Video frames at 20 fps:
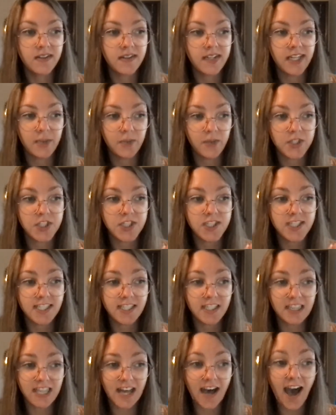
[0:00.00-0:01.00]
in which
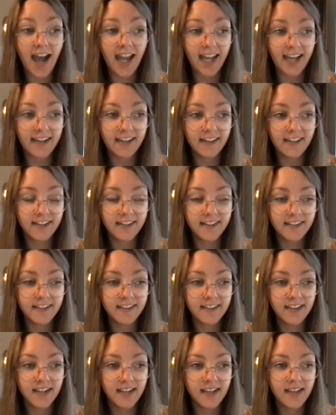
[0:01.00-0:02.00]
decline
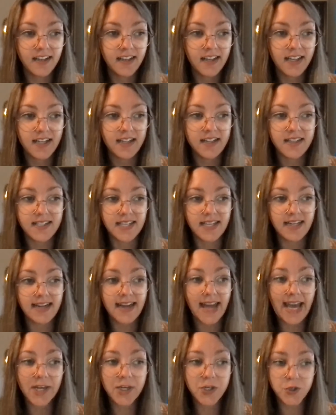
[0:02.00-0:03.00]
is a
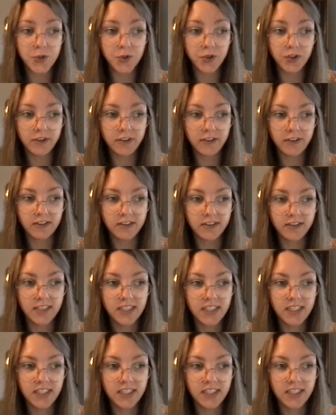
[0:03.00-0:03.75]
natural